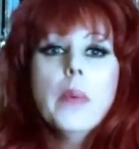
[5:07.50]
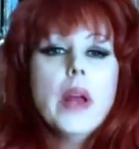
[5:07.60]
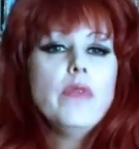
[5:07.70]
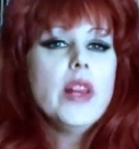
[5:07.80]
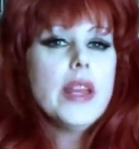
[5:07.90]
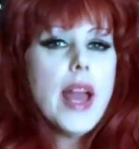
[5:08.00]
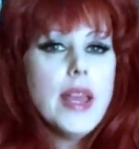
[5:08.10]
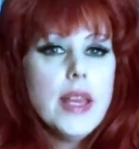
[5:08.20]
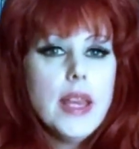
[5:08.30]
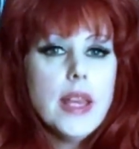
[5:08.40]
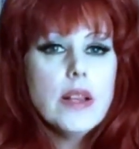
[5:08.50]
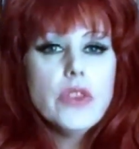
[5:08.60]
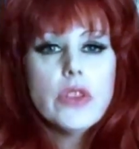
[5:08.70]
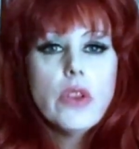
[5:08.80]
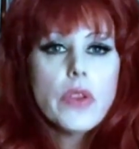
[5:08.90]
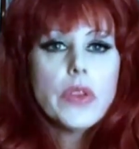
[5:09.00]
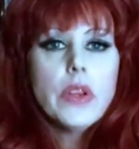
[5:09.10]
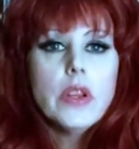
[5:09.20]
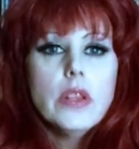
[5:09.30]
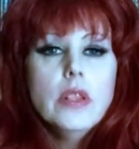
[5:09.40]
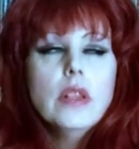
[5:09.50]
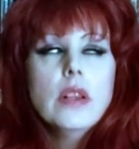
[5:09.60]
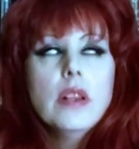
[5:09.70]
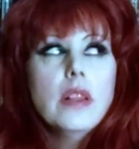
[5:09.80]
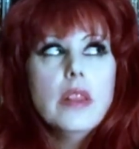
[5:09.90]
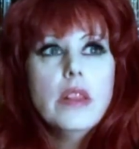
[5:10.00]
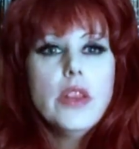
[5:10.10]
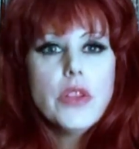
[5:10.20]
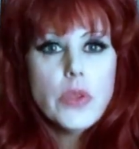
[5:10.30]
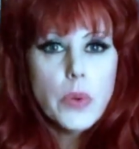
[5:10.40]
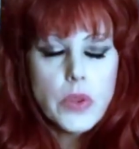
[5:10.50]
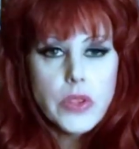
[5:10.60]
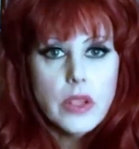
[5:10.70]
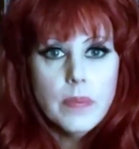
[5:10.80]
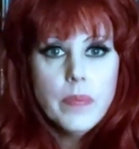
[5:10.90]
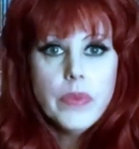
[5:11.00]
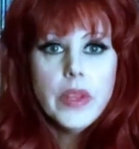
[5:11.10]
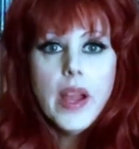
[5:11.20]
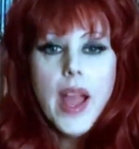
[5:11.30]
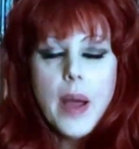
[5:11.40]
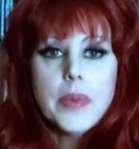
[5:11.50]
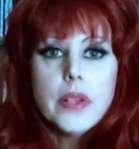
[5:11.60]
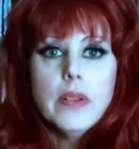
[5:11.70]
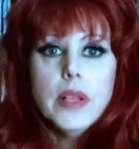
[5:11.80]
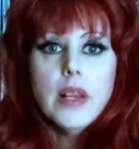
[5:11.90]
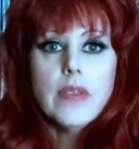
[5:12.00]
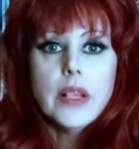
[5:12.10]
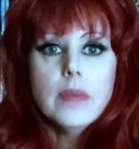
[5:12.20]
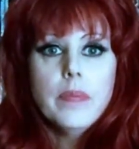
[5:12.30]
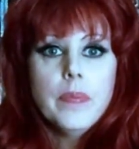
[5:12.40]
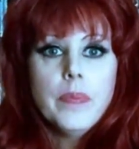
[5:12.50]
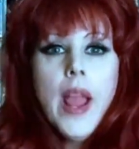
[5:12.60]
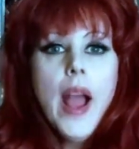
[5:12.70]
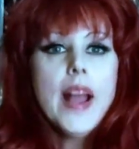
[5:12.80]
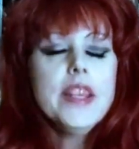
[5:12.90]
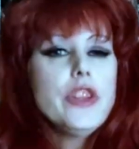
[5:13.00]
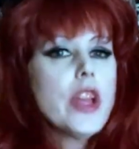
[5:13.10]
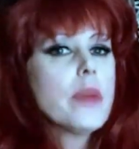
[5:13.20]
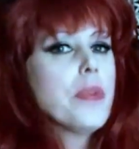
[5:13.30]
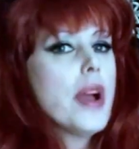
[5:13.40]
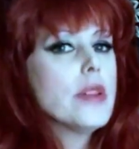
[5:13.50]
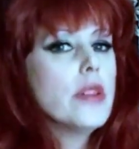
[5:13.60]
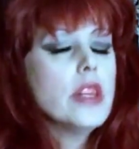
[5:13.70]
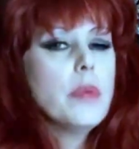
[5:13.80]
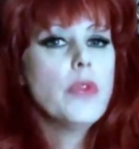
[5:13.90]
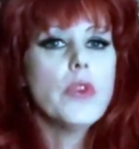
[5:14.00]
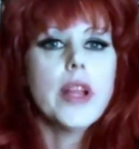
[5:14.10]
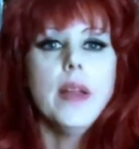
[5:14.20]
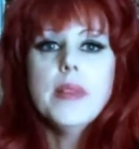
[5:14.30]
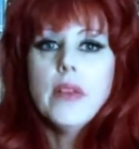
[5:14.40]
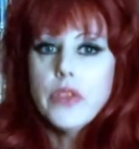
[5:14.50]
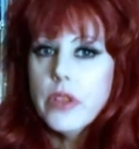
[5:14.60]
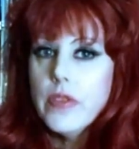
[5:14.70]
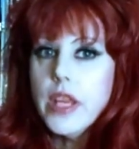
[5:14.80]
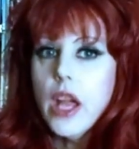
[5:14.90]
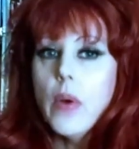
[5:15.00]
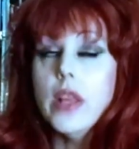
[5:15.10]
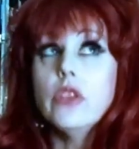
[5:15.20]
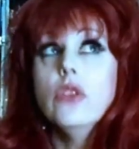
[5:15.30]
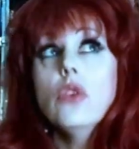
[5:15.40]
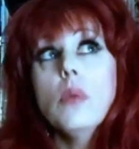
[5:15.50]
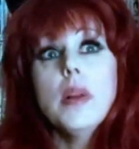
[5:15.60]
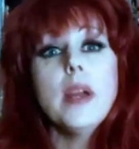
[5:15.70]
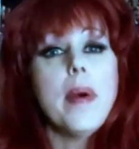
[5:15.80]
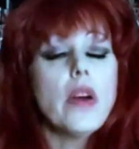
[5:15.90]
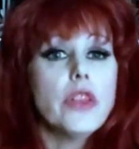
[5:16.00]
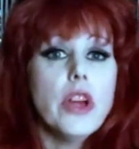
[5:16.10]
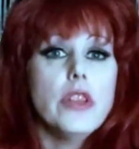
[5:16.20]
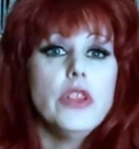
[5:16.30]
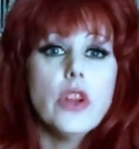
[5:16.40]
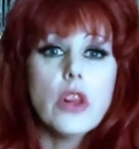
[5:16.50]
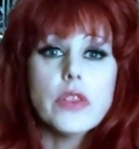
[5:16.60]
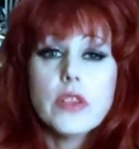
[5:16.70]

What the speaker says: When I'm feeling achy and just not so good, this is awesome. I absolutely love it. I did check the price on this before I came down to the video. It's normally about $30.